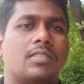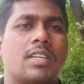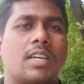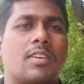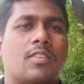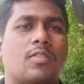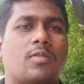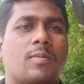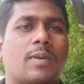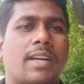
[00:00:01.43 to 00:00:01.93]

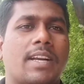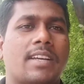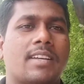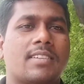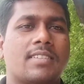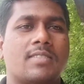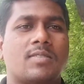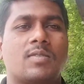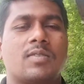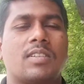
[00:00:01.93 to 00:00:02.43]
Jai Ho, my
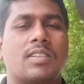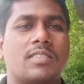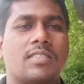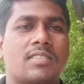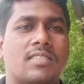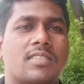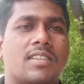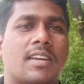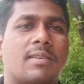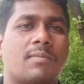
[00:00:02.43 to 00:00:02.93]
dear
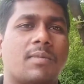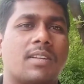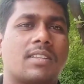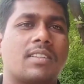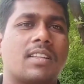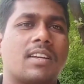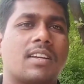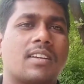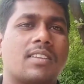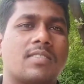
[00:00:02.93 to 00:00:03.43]
students. I am
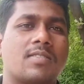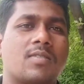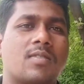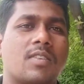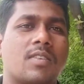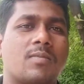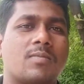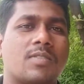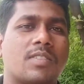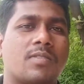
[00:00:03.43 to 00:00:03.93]
Ratnakar
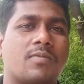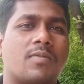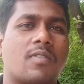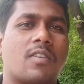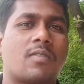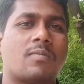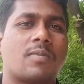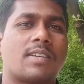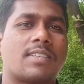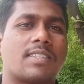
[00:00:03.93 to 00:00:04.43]
Suryamshi
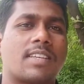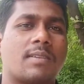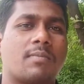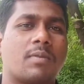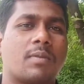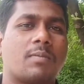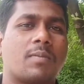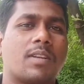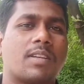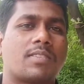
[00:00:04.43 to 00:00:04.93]
from
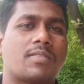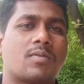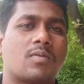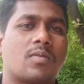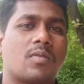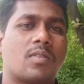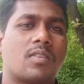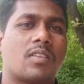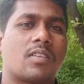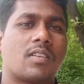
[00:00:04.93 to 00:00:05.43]
SK Public
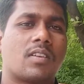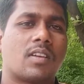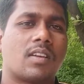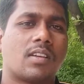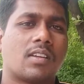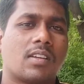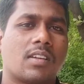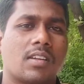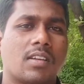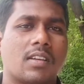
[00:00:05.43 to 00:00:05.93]
School.
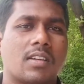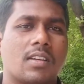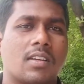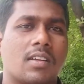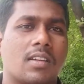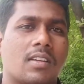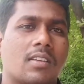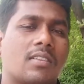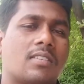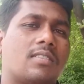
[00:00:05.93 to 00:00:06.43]

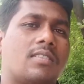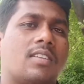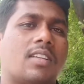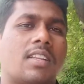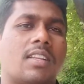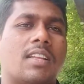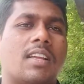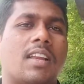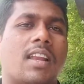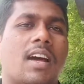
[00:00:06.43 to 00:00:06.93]

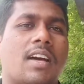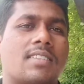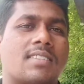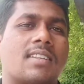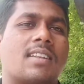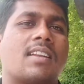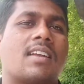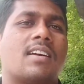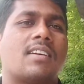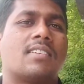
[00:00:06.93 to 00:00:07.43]
Till the
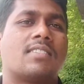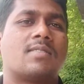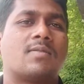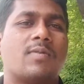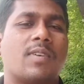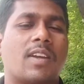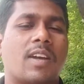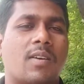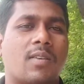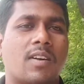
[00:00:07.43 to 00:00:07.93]
last
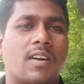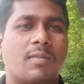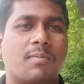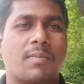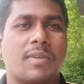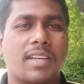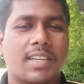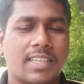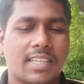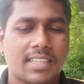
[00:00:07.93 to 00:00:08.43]
class, we have
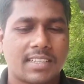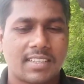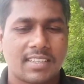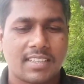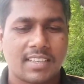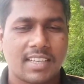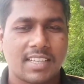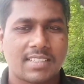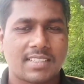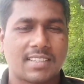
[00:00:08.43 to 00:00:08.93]
completed
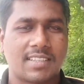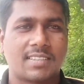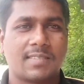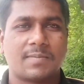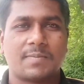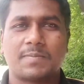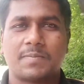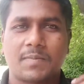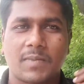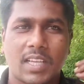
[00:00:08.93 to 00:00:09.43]
a
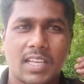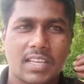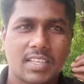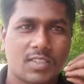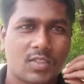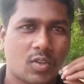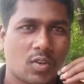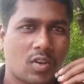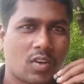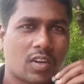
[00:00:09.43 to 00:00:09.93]
lesson
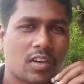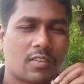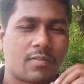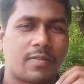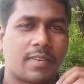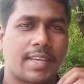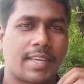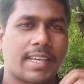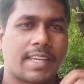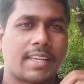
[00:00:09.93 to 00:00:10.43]
in
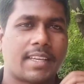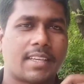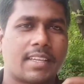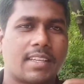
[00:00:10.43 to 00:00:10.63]
geography,